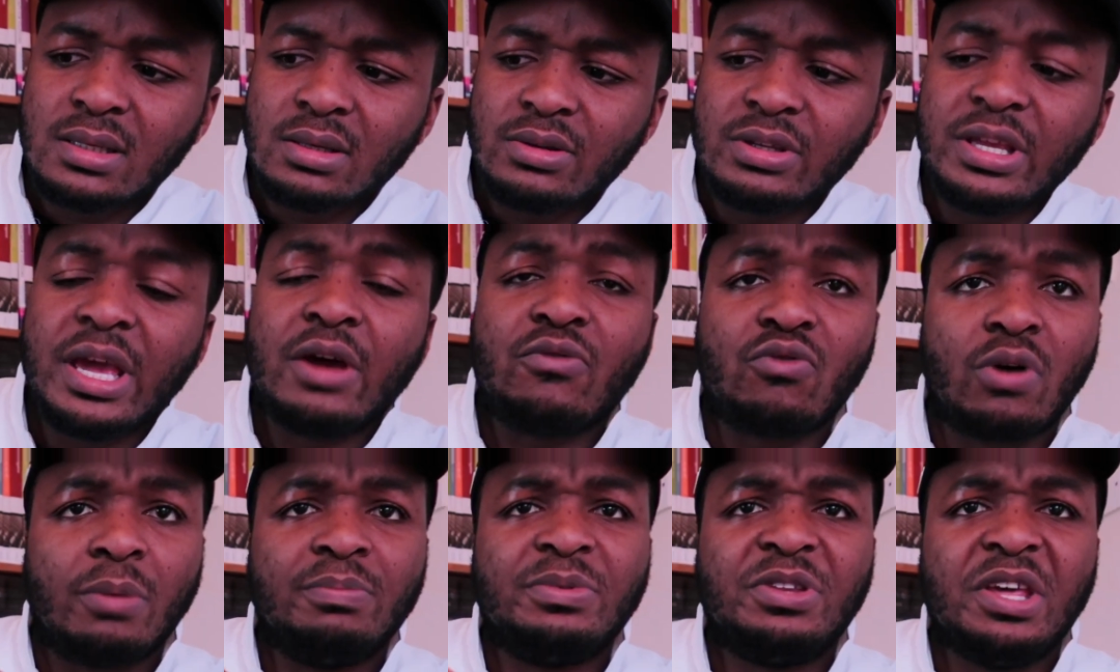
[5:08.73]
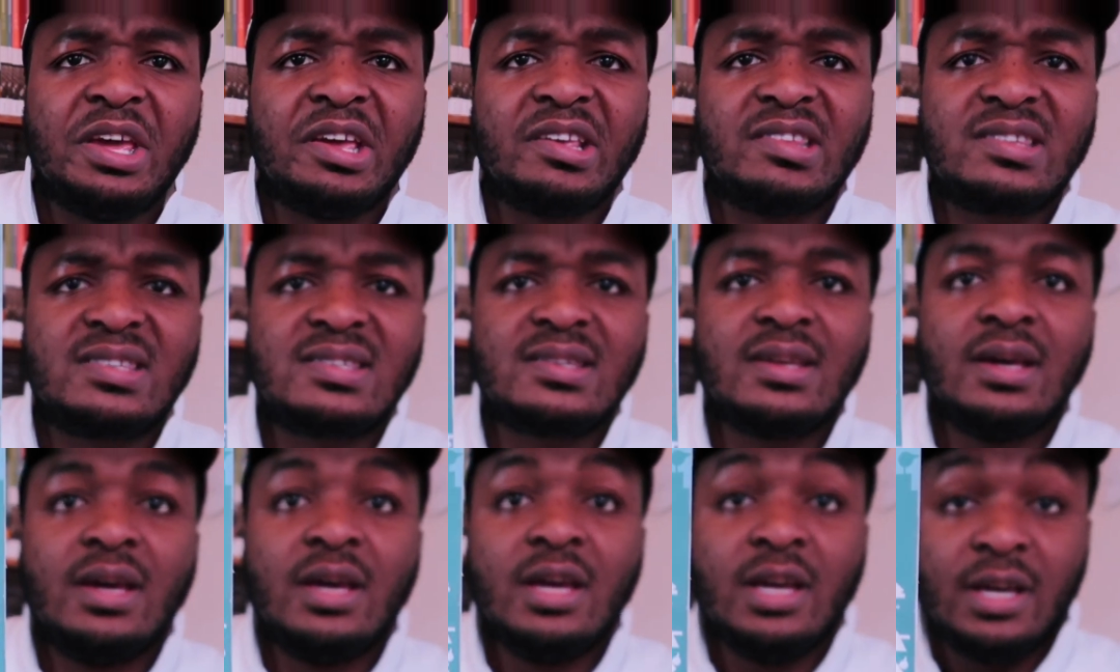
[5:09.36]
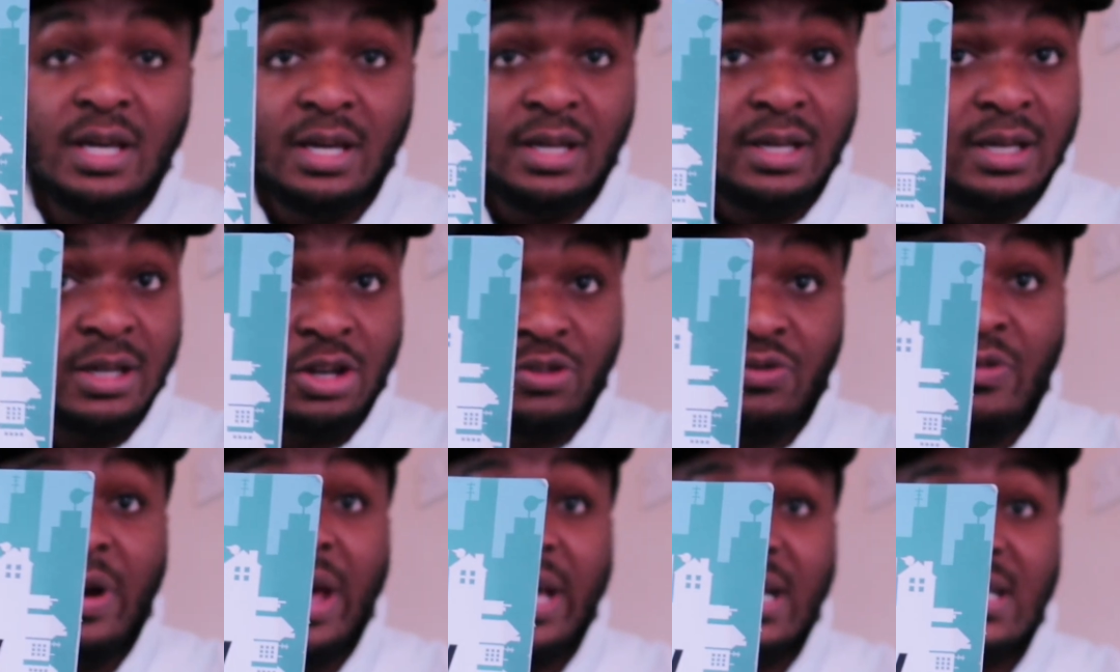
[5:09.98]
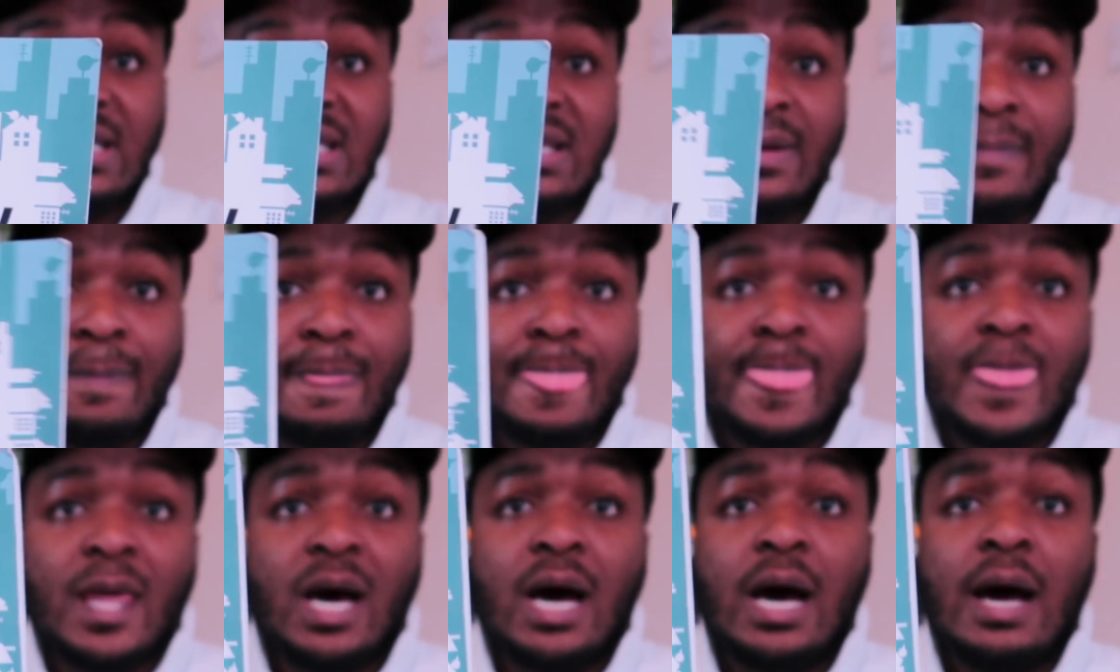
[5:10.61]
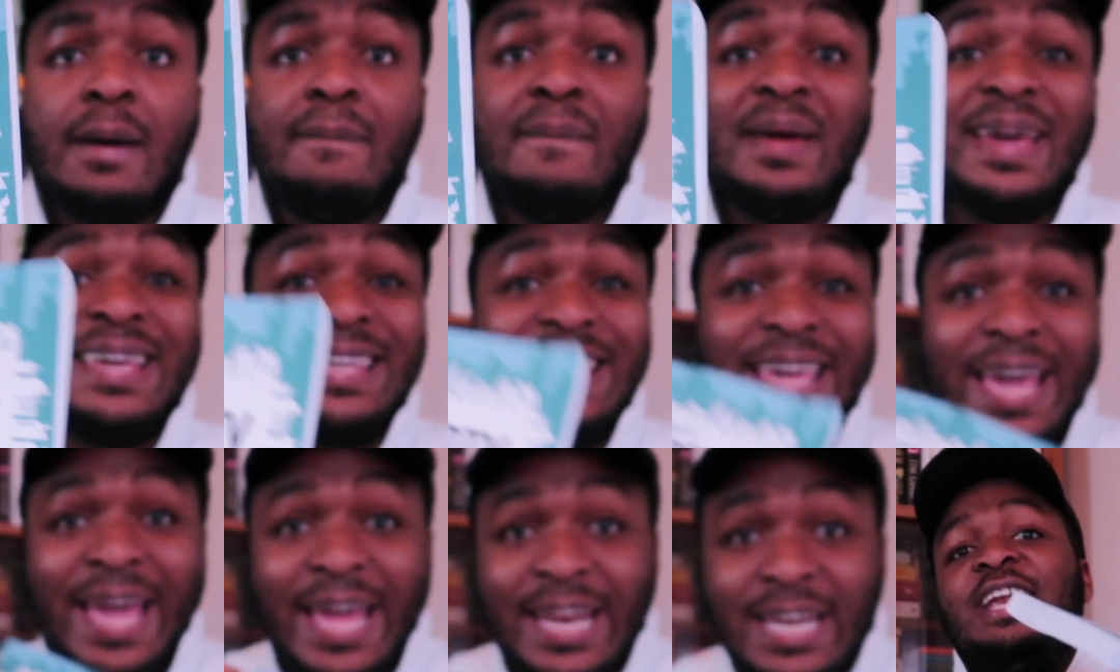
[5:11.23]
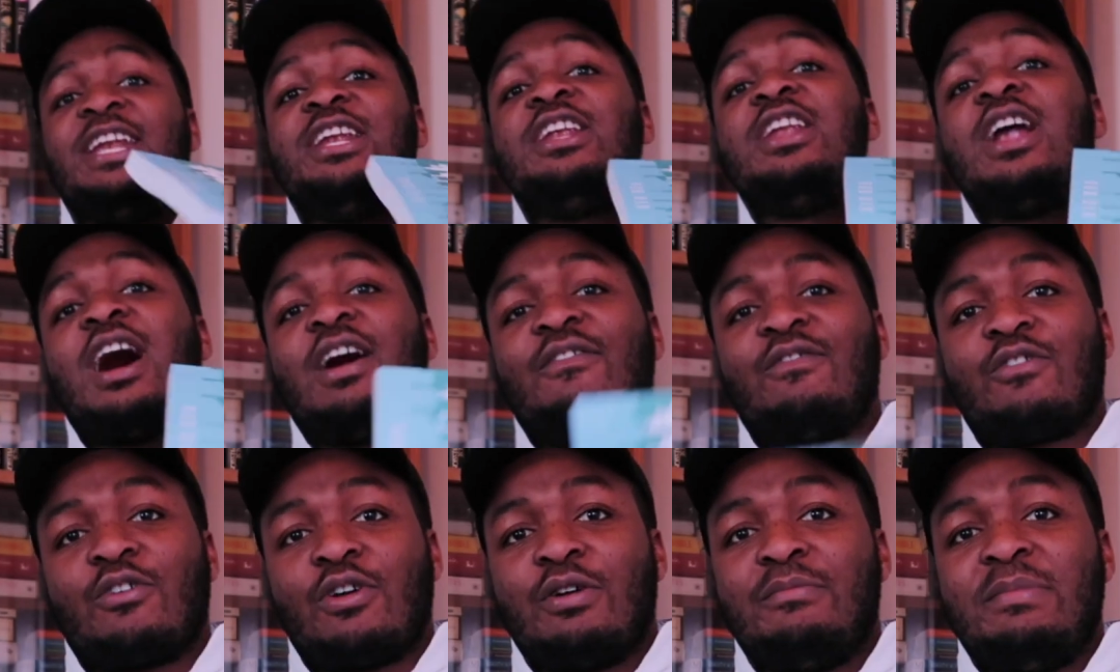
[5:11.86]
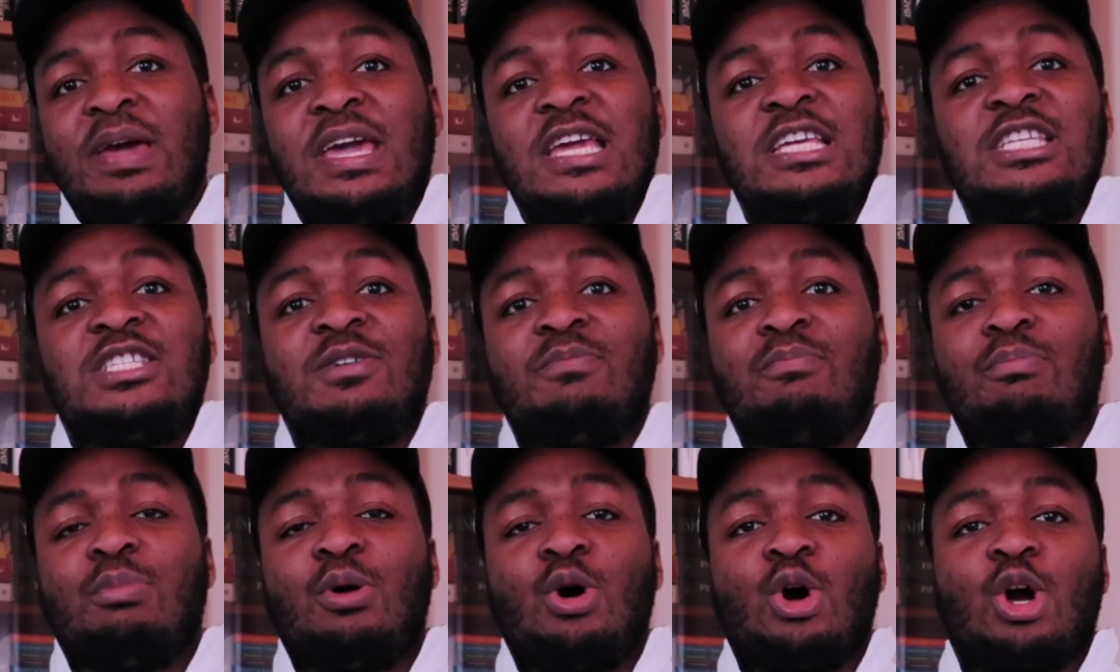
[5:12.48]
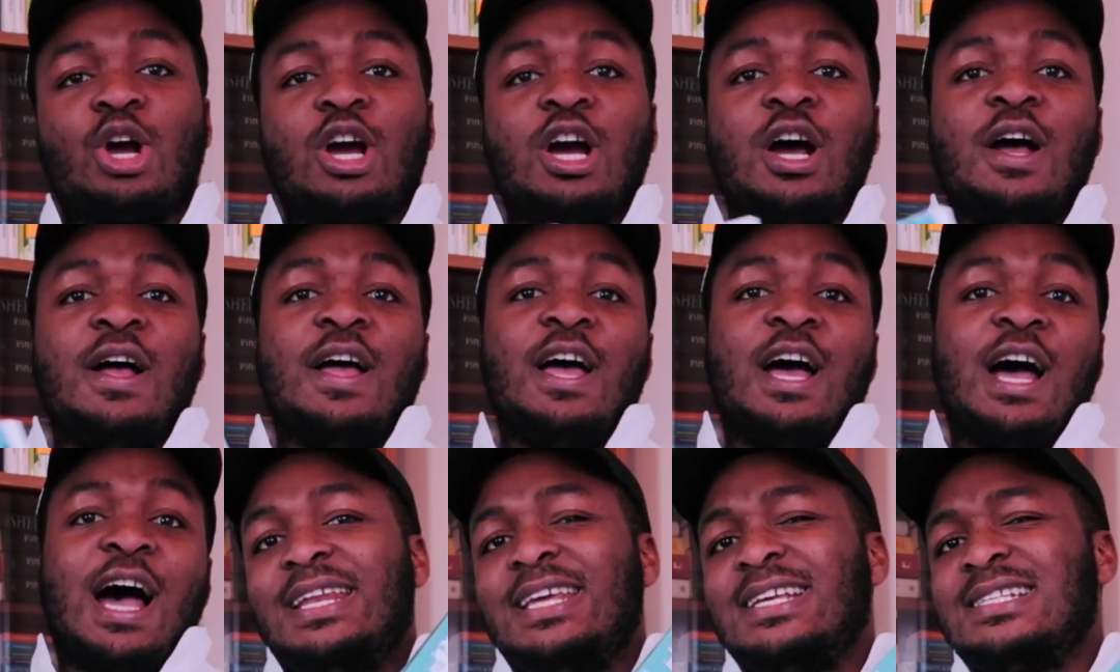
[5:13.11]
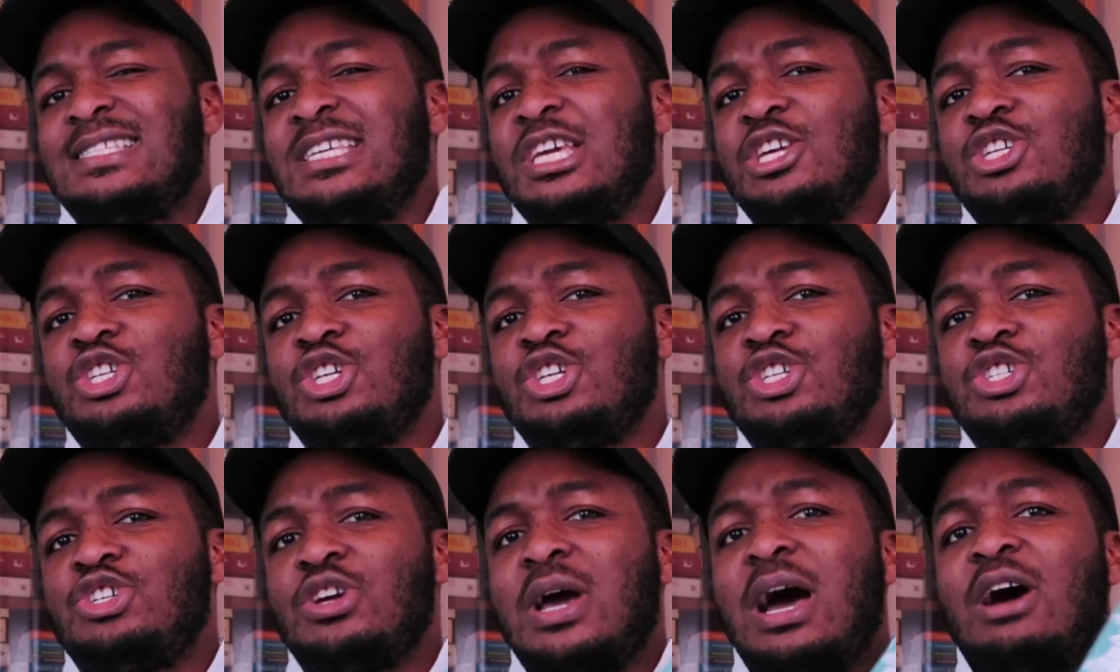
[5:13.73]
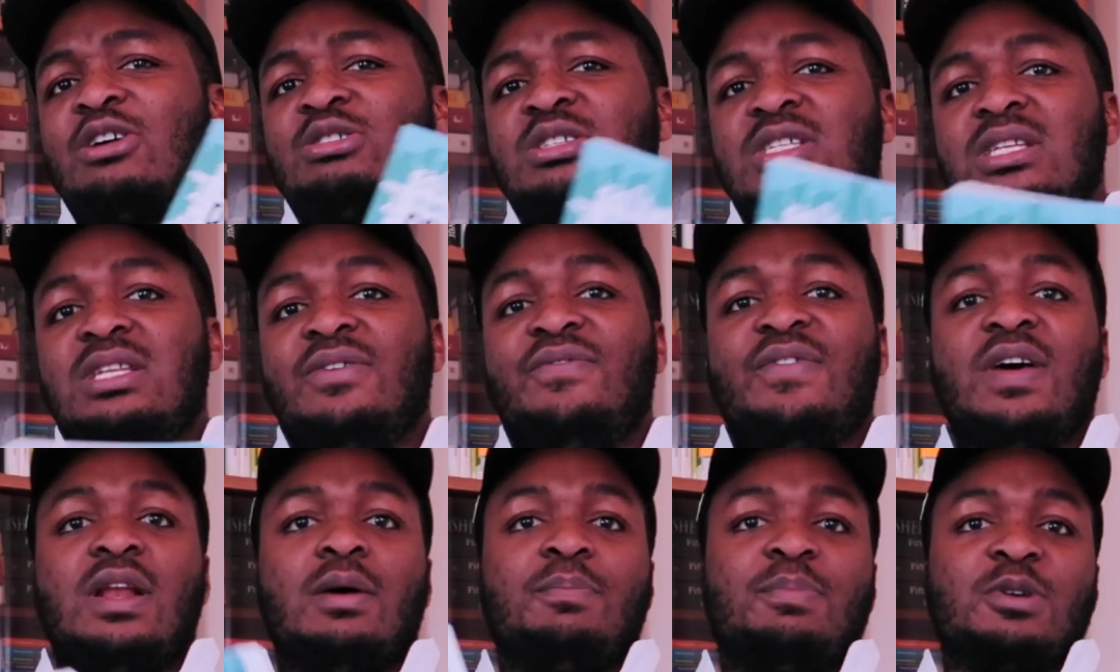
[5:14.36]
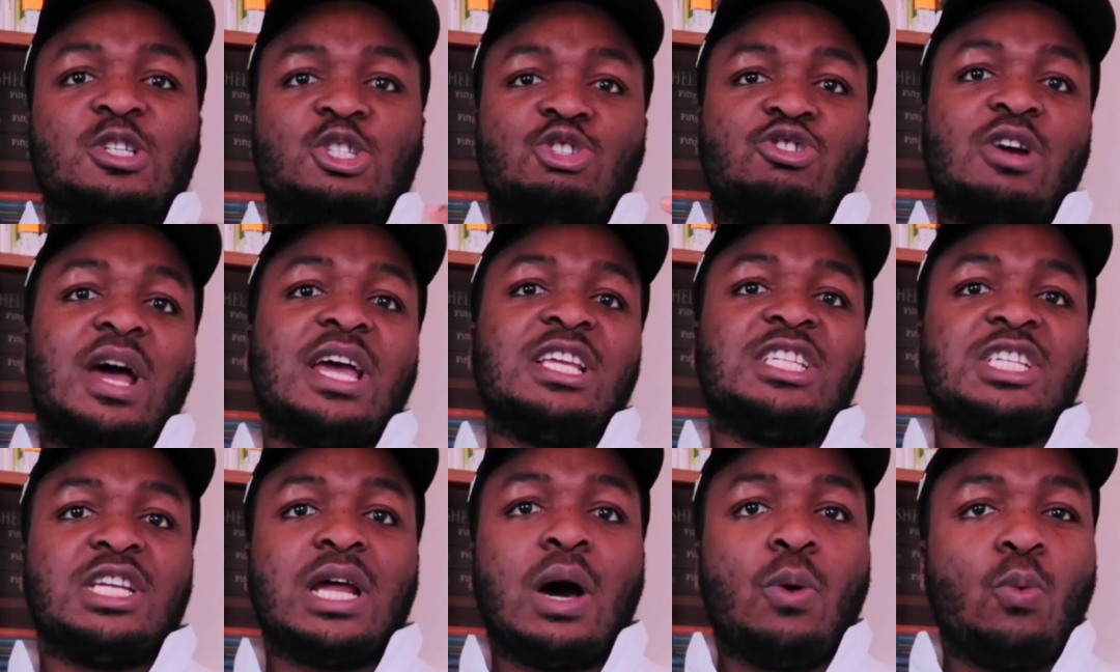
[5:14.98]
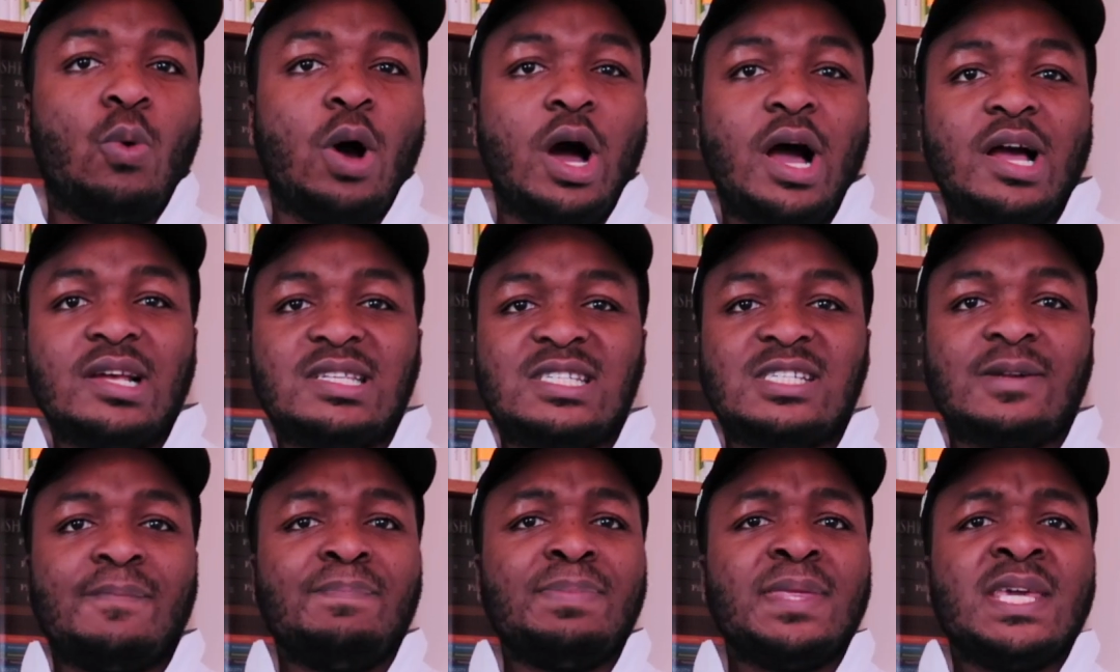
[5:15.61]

Yeah, Rob Dix, correct. Again, another amazing book. And it teaches you how to develop a strategy that works.